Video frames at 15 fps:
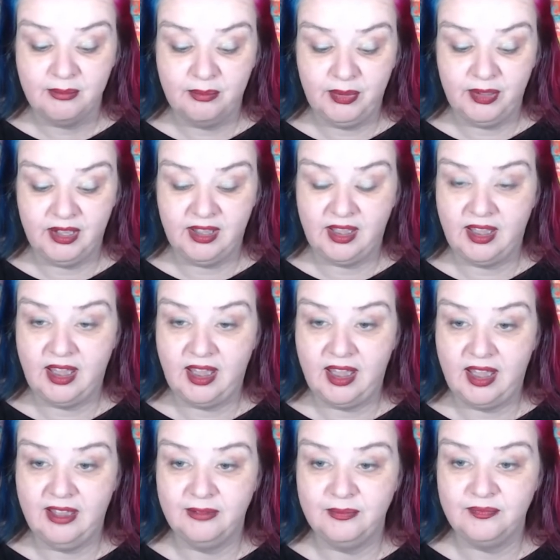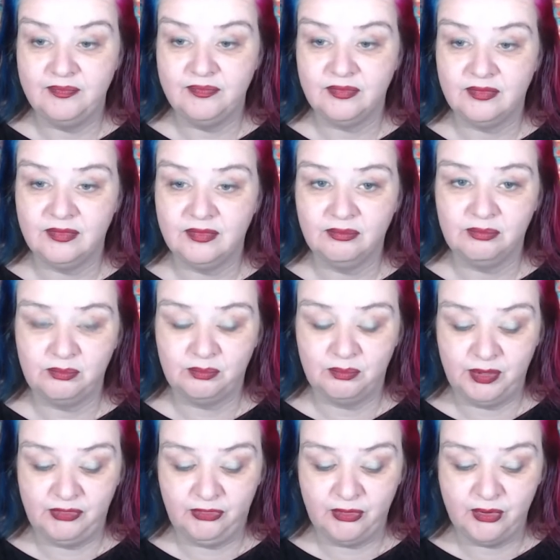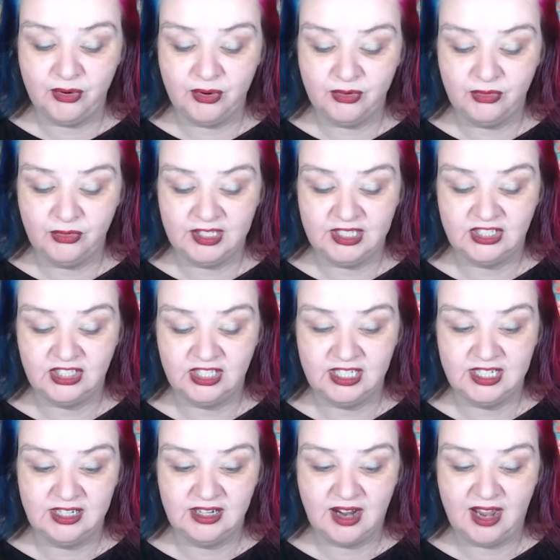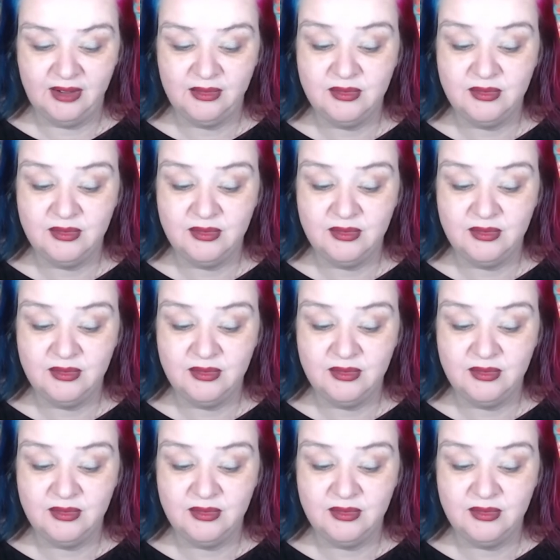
but um, before this year i